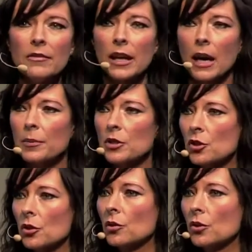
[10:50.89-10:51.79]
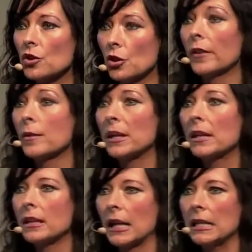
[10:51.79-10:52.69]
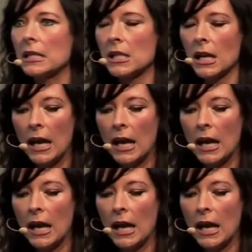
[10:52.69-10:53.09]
They happen during the middle of the night.